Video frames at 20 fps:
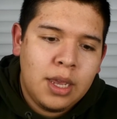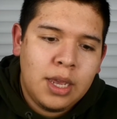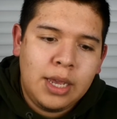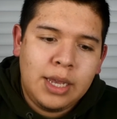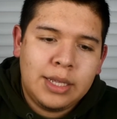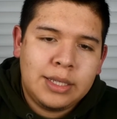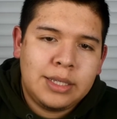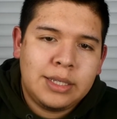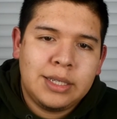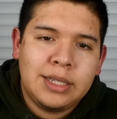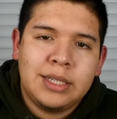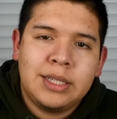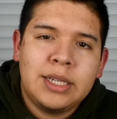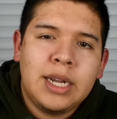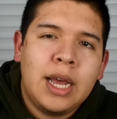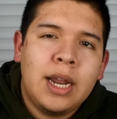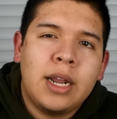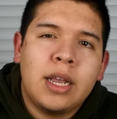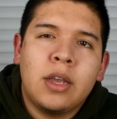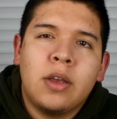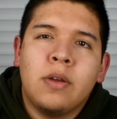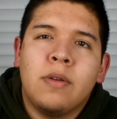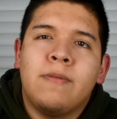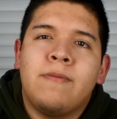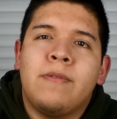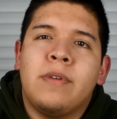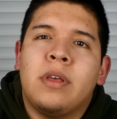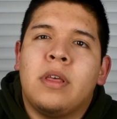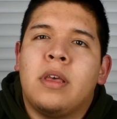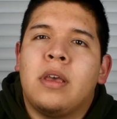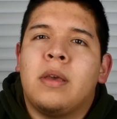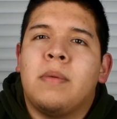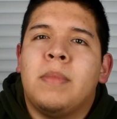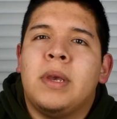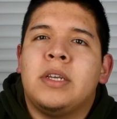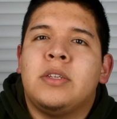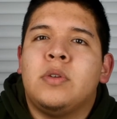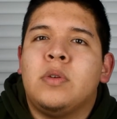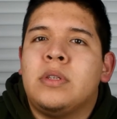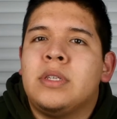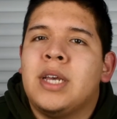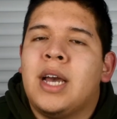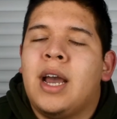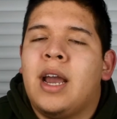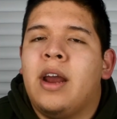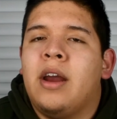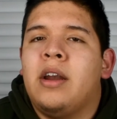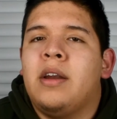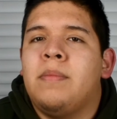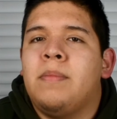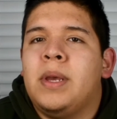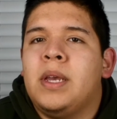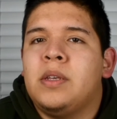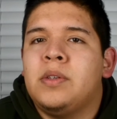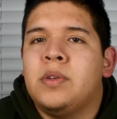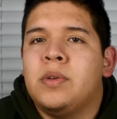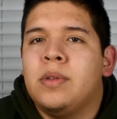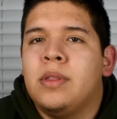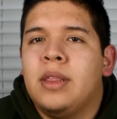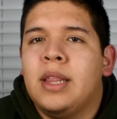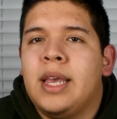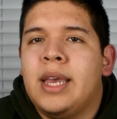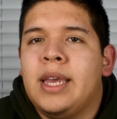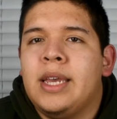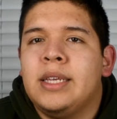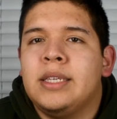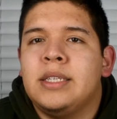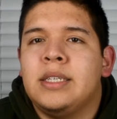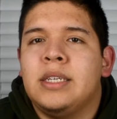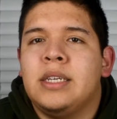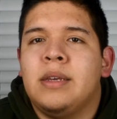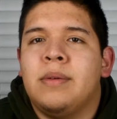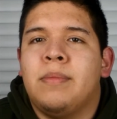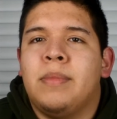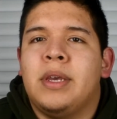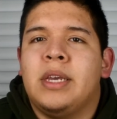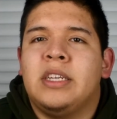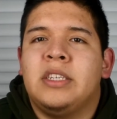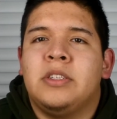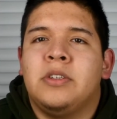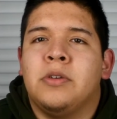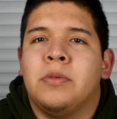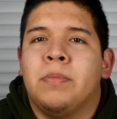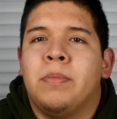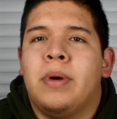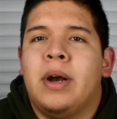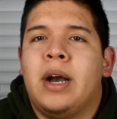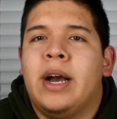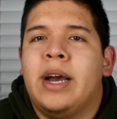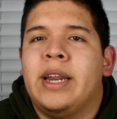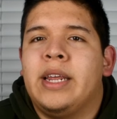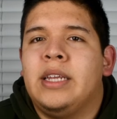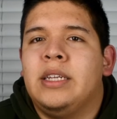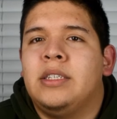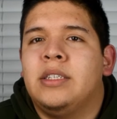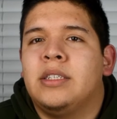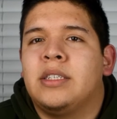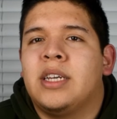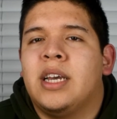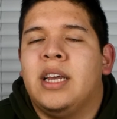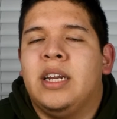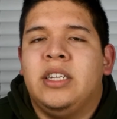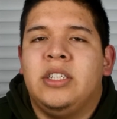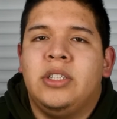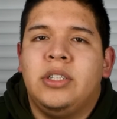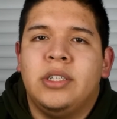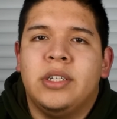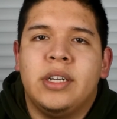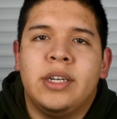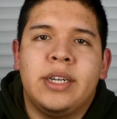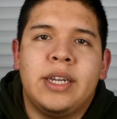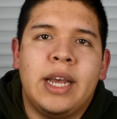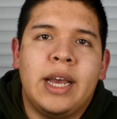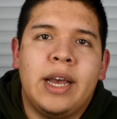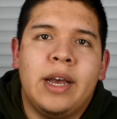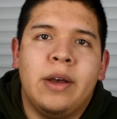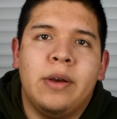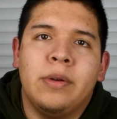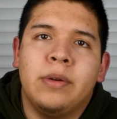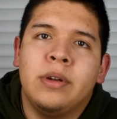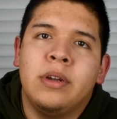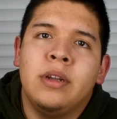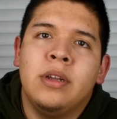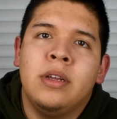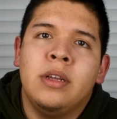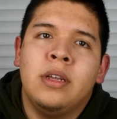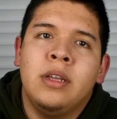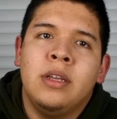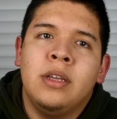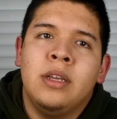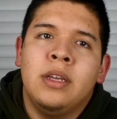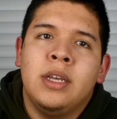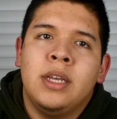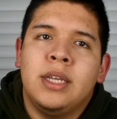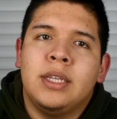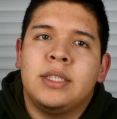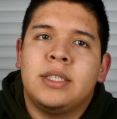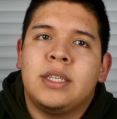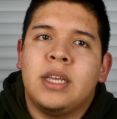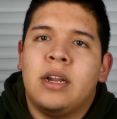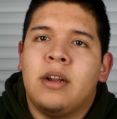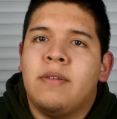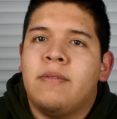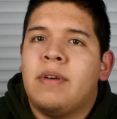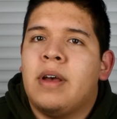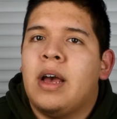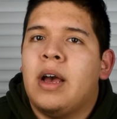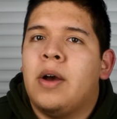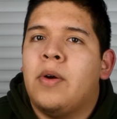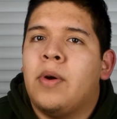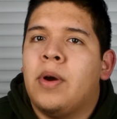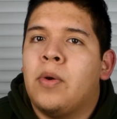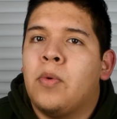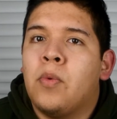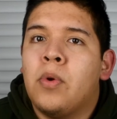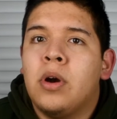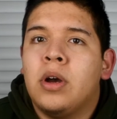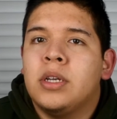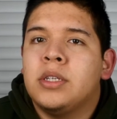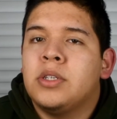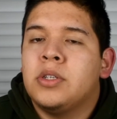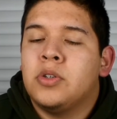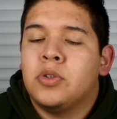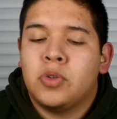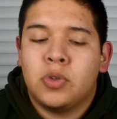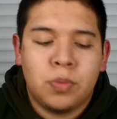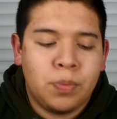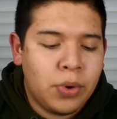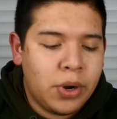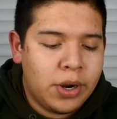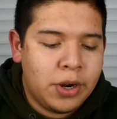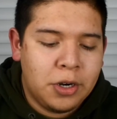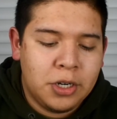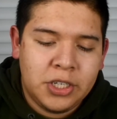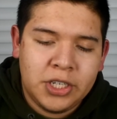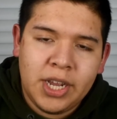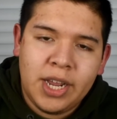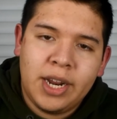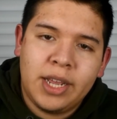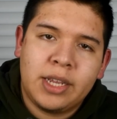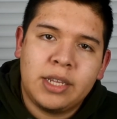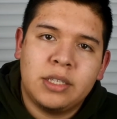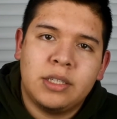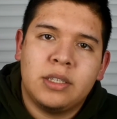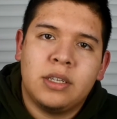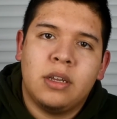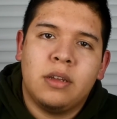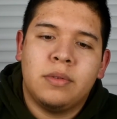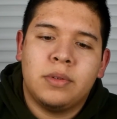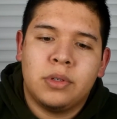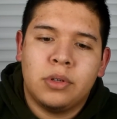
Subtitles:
It's not a good feeling. It makes you tired, it makes you lazy, it makes your body just kind of shut down. Instead of how I was, you know, super energetic and stuff,